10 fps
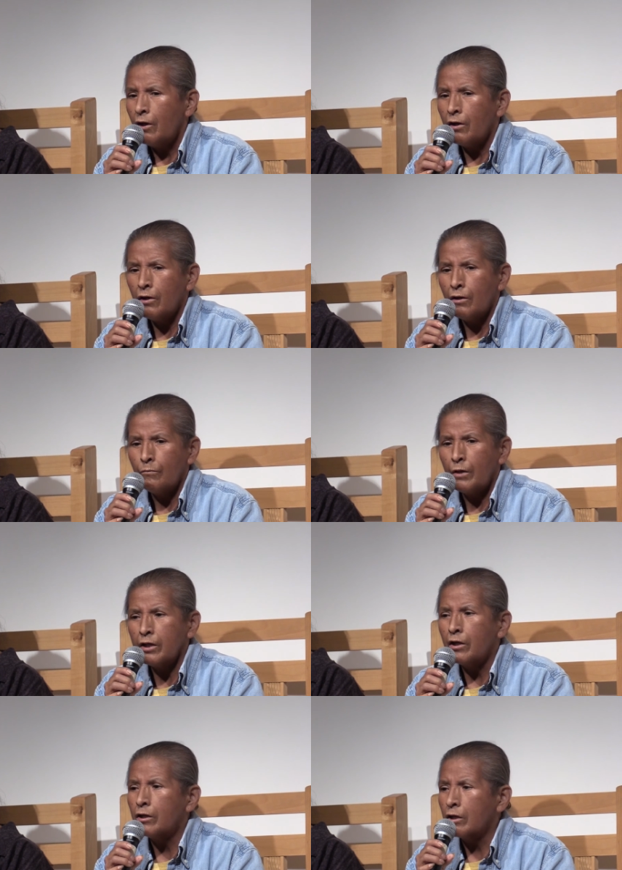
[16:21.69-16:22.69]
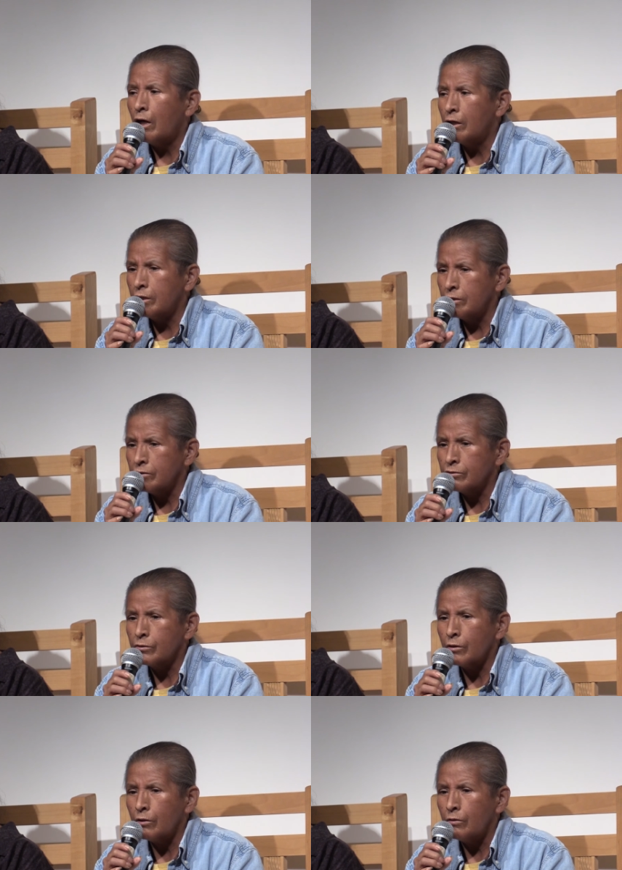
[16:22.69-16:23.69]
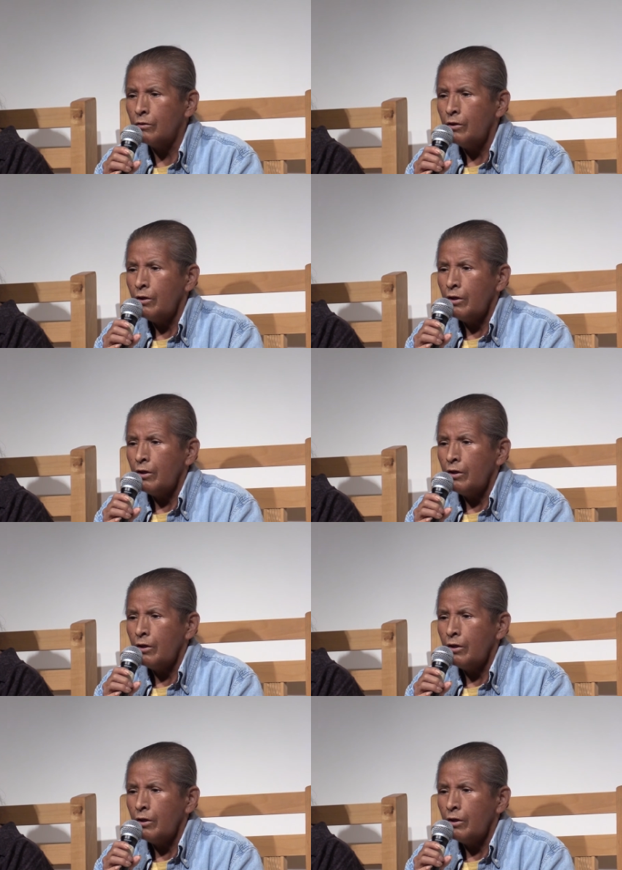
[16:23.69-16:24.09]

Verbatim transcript: uh, make our gardens grow.